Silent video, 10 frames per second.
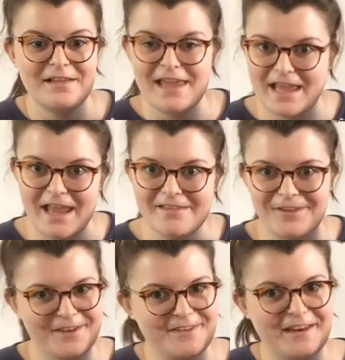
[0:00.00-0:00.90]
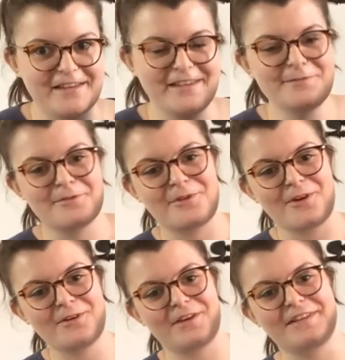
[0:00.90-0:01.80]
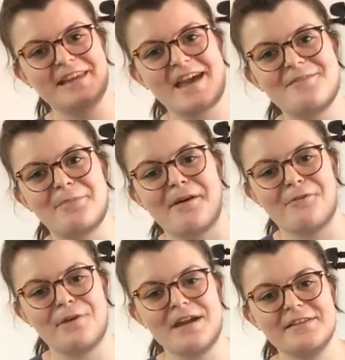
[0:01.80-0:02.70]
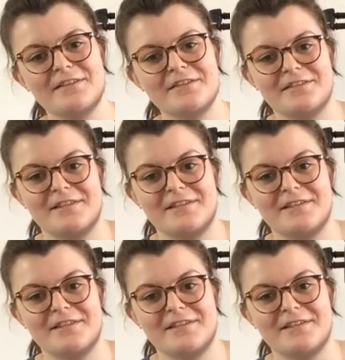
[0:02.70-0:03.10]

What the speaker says: E, nice and easy, we've got a 10-bar rest,